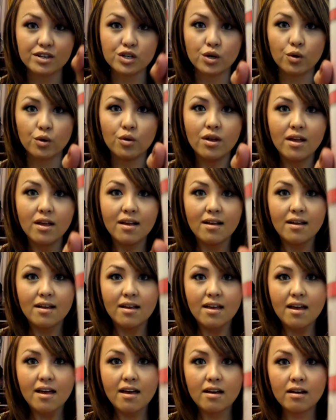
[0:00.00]
So
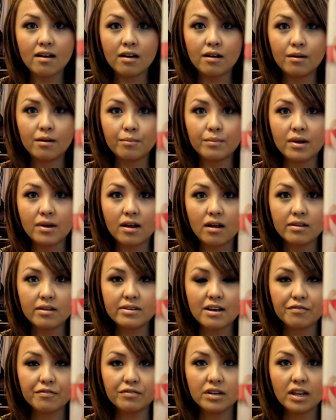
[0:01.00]
um,
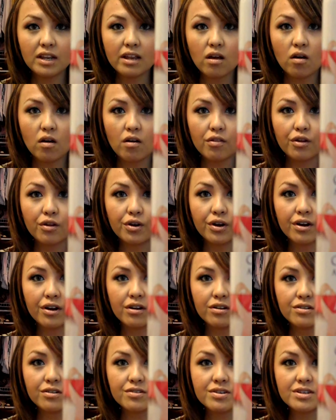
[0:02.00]
definitely all the
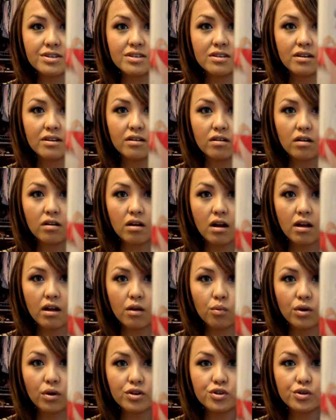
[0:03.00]
girls
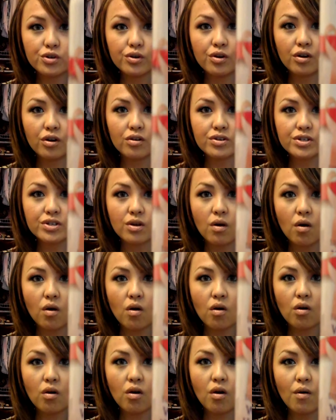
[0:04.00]
I want you girls to
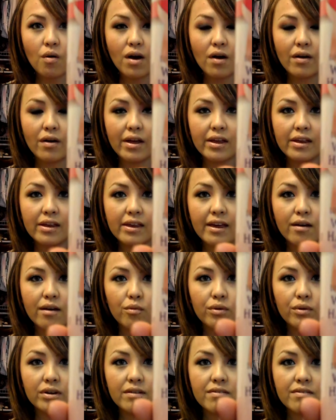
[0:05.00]
all go out and
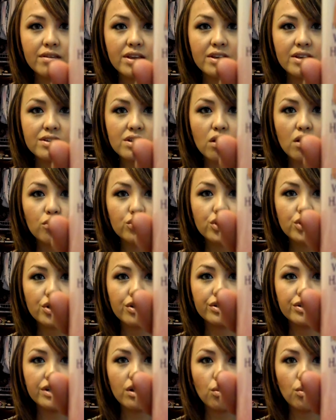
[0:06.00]
get one of these
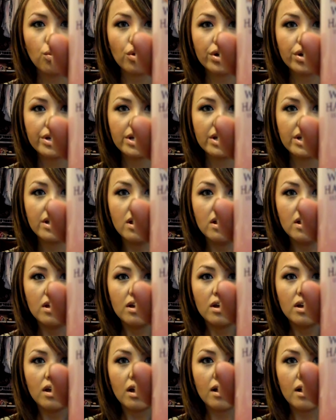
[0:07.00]
Alterna working
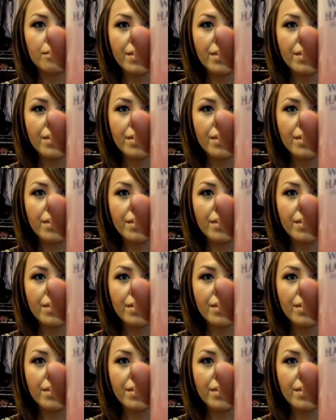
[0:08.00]
um,